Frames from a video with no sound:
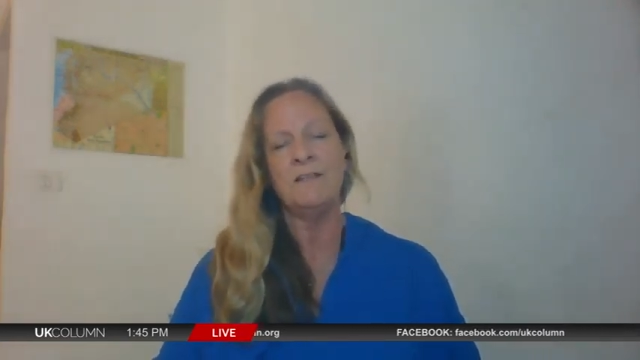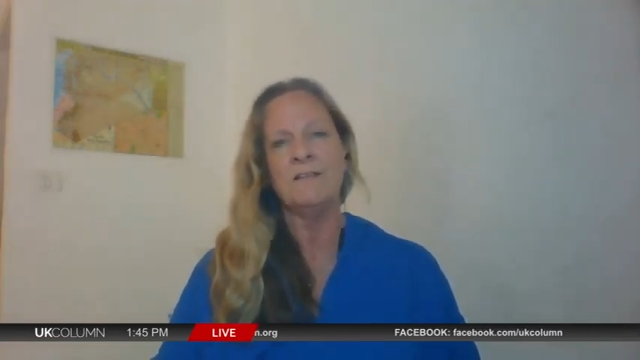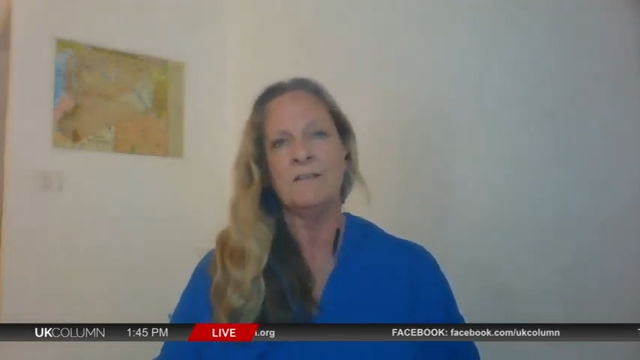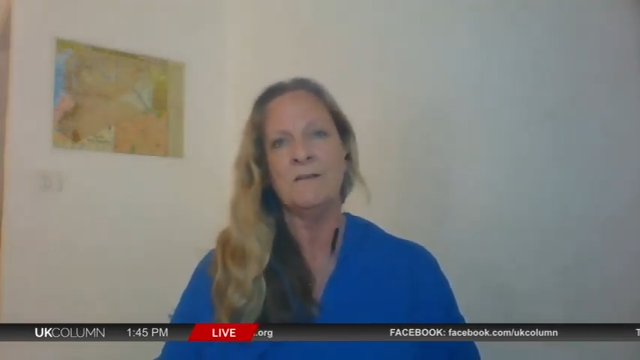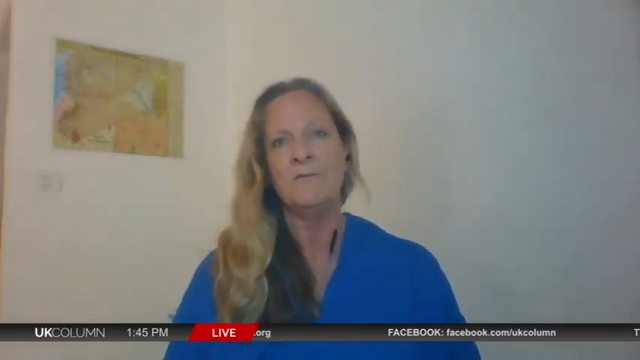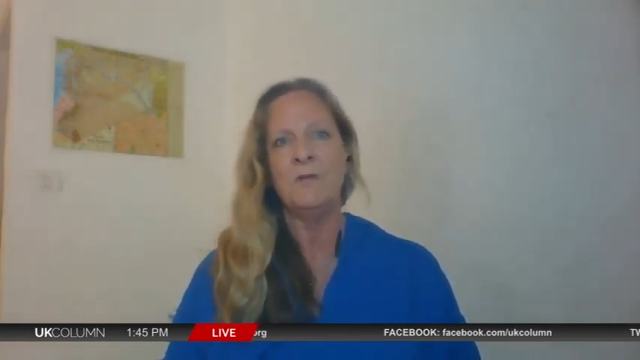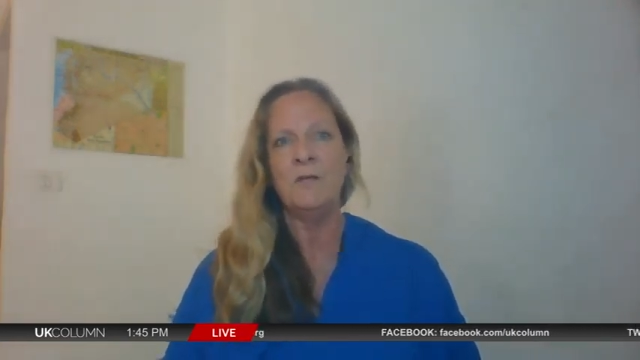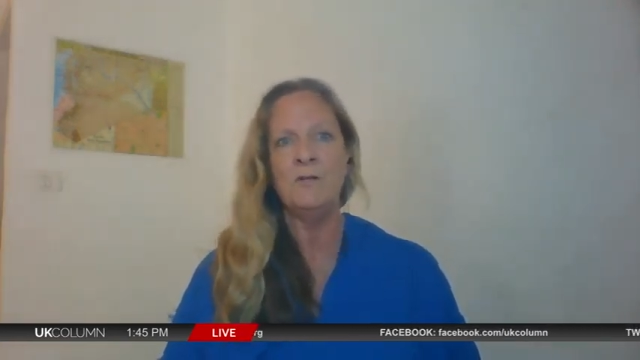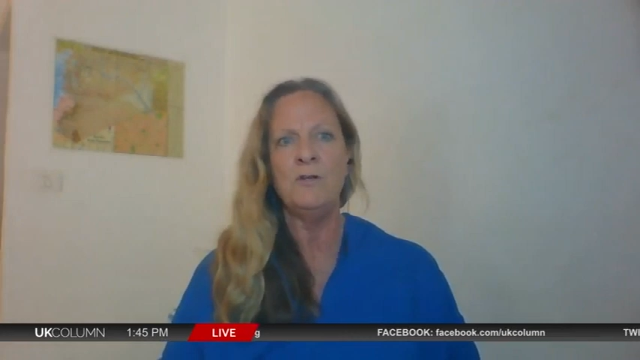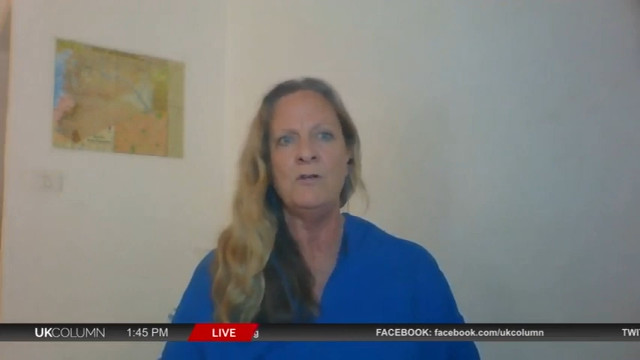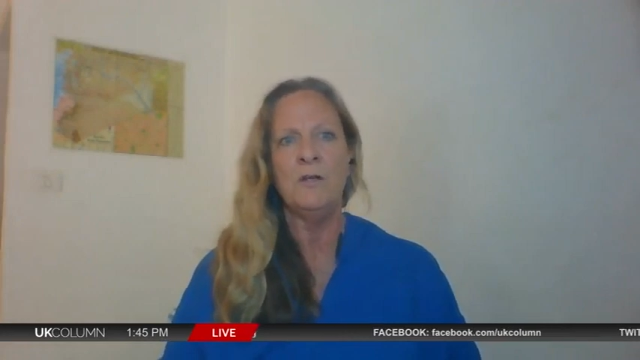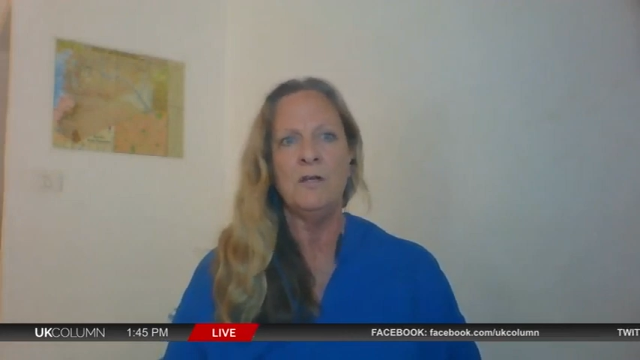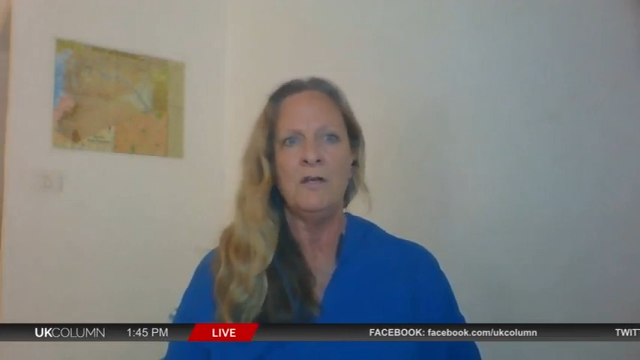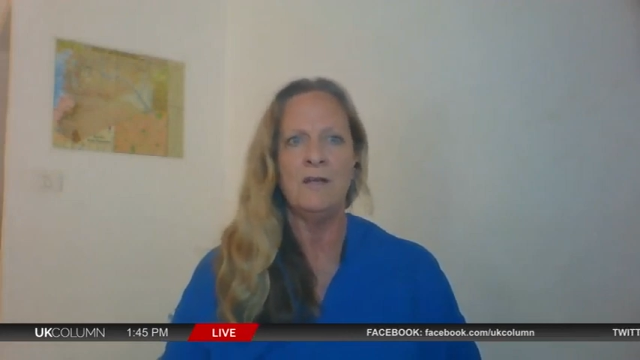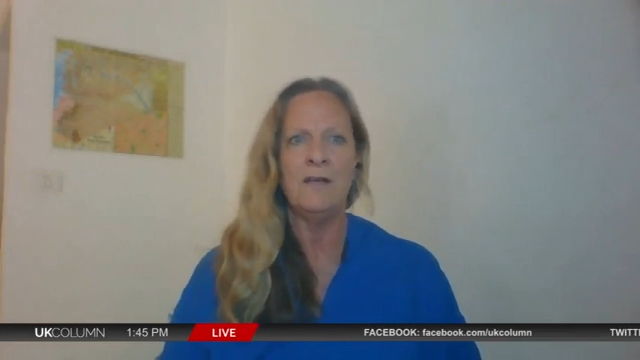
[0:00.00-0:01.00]
the Soviet
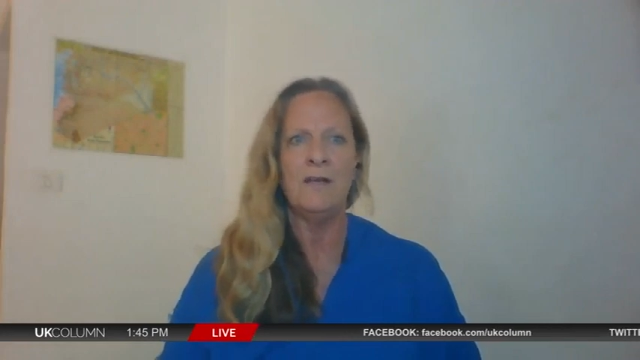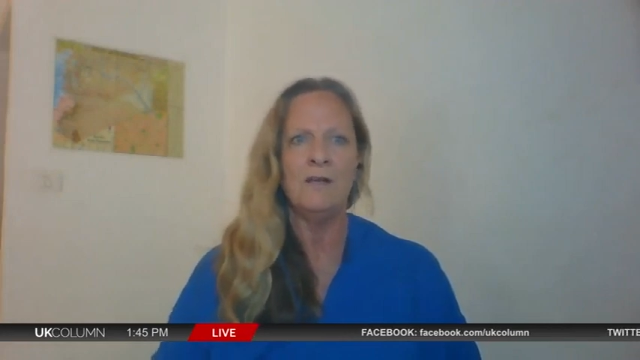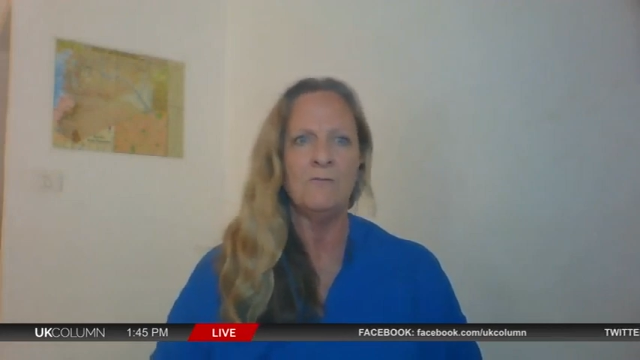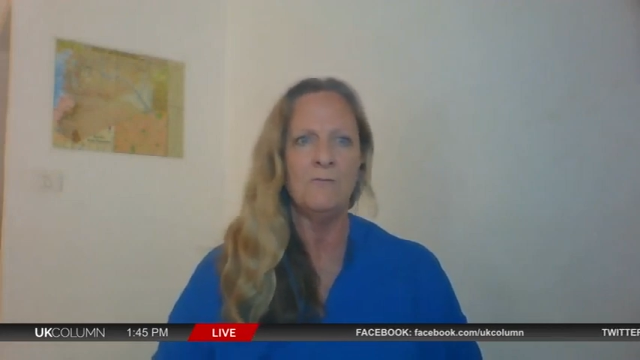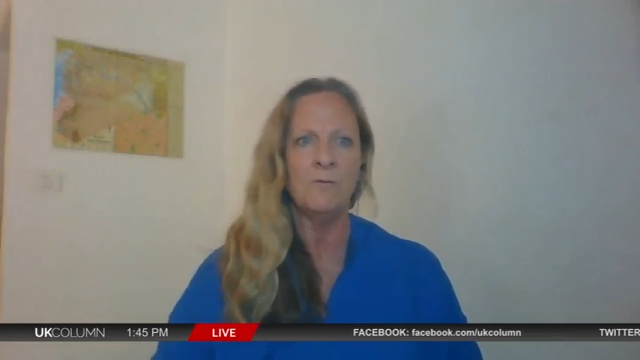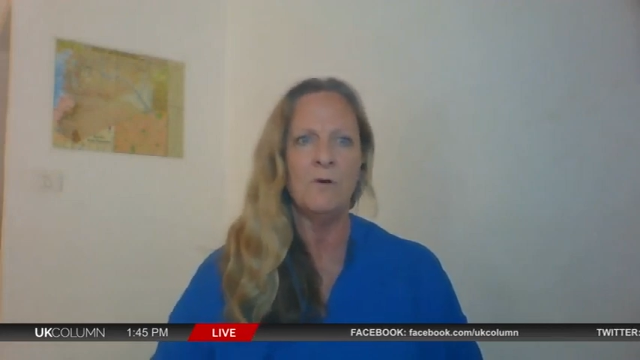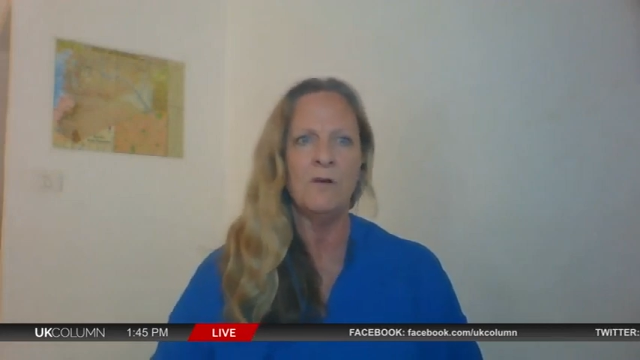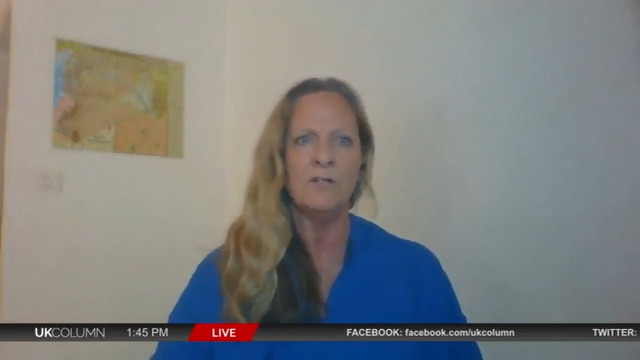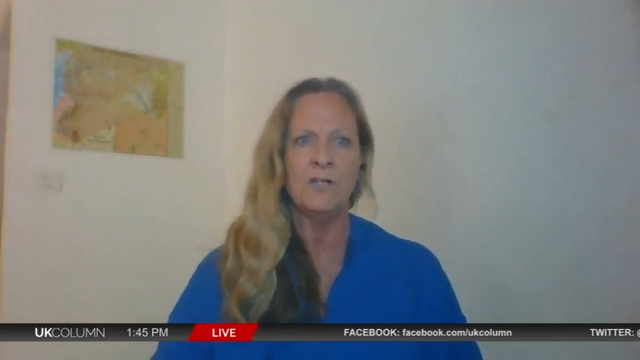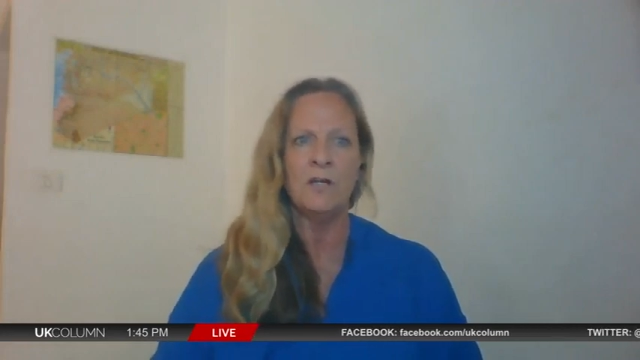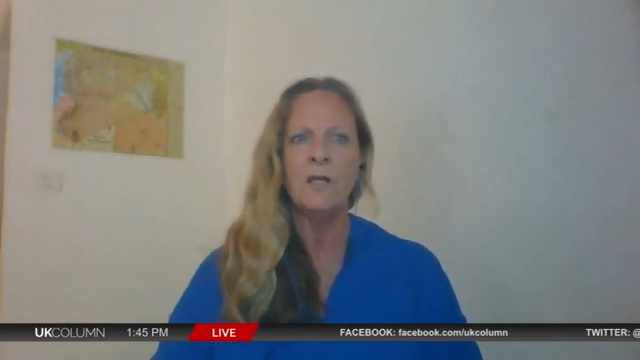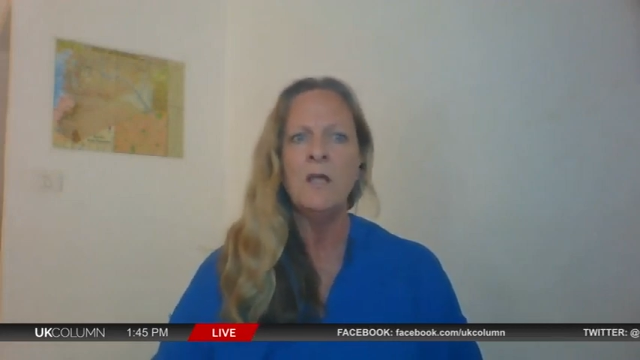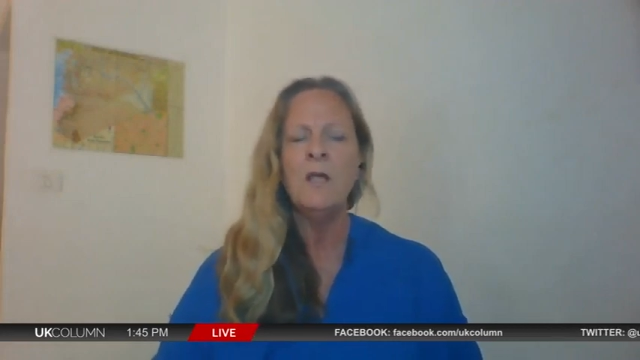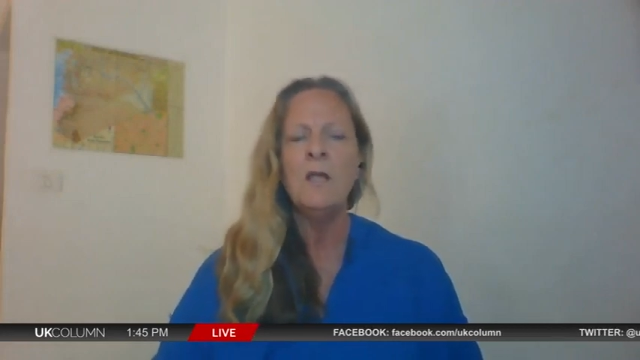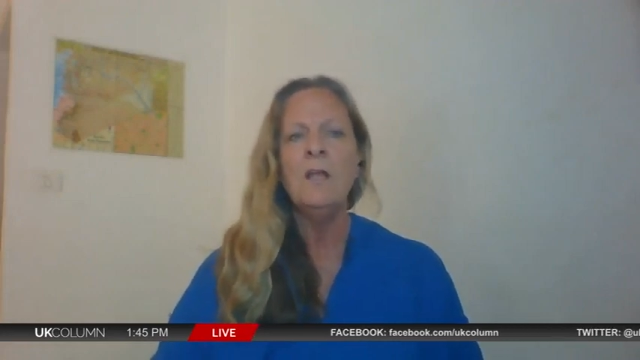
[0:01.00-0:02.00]
Union and now for
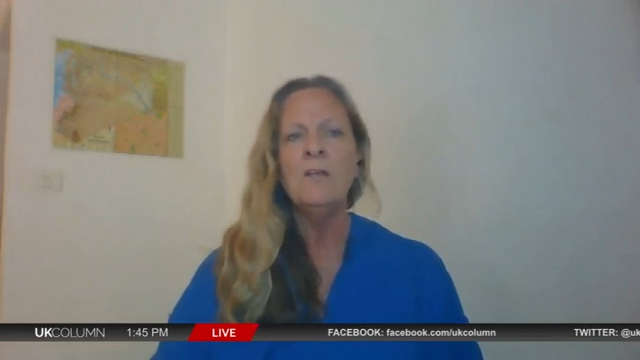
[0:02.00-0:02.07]
Russia.